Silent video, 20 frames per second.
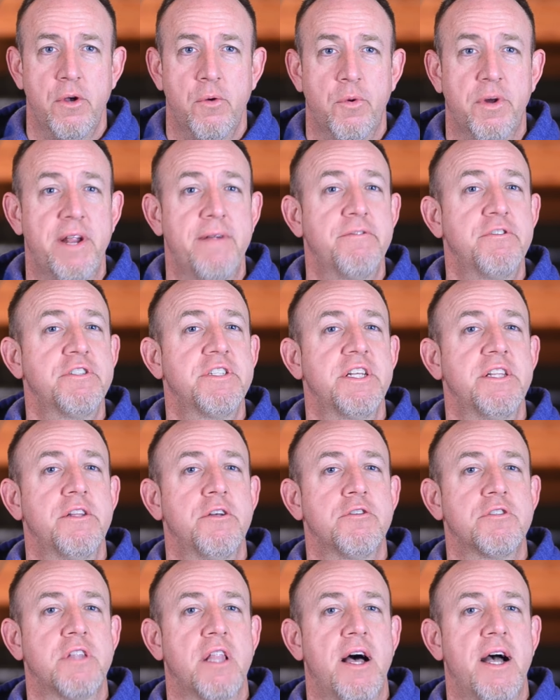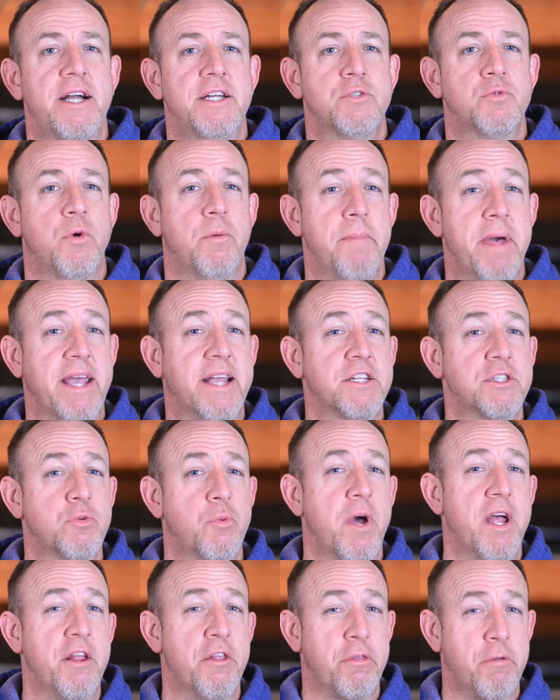Whatever's in those lines will make its
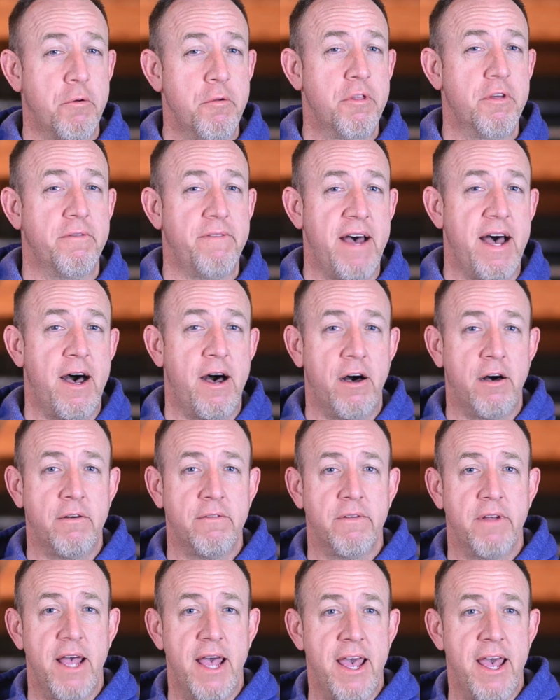way through the valve,